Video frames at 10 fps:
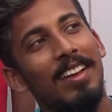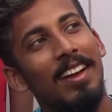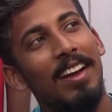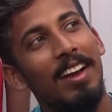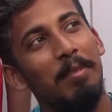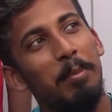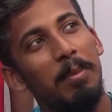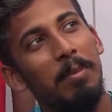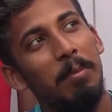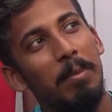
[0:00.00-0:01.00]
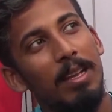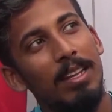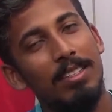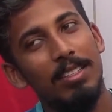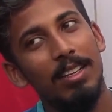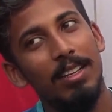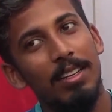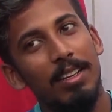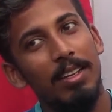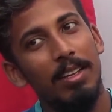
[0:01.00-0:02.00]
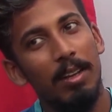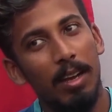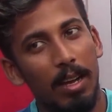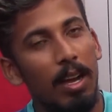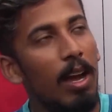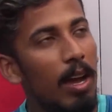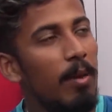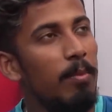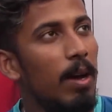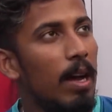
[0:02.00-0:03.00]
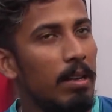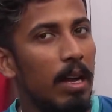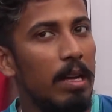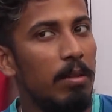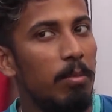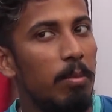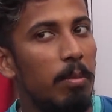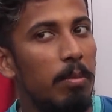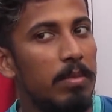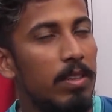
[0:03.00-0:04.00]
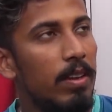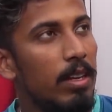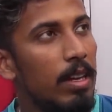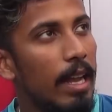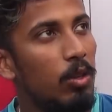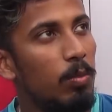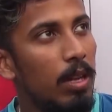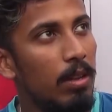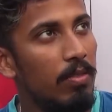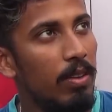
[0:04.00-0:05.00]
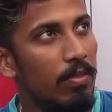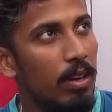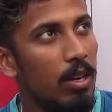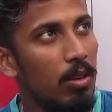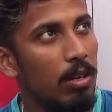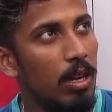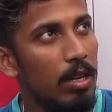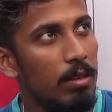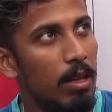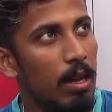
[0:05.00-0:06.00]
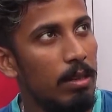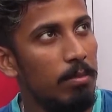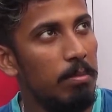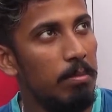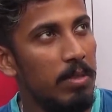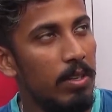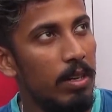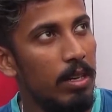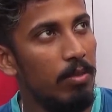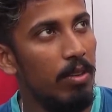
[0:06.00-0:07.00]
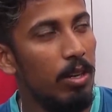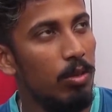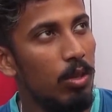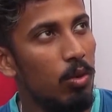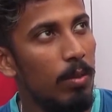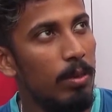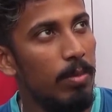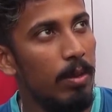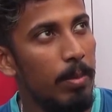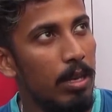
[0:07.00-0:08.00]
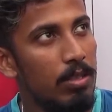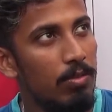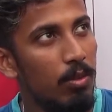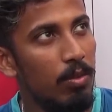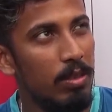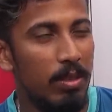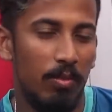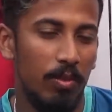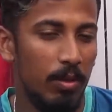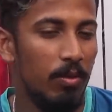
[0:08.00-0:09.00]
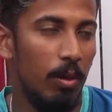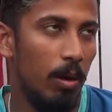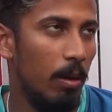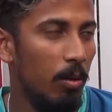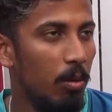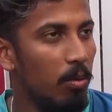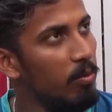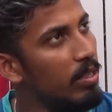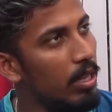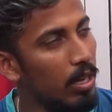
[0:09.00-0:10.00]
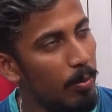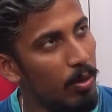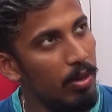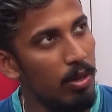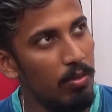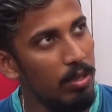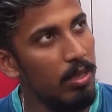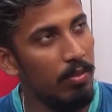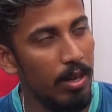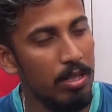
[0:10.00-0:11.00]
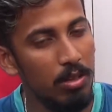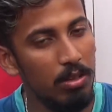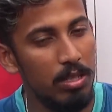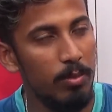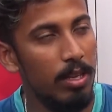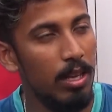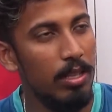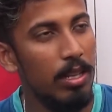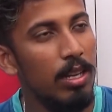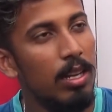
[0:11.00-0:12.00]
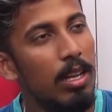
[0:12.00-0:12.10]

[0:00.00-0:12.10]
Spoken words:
different wickets. It's I generally like to play FIFA a lot. I generally went to the room and play PS4 with the computer or with the friends or something like that.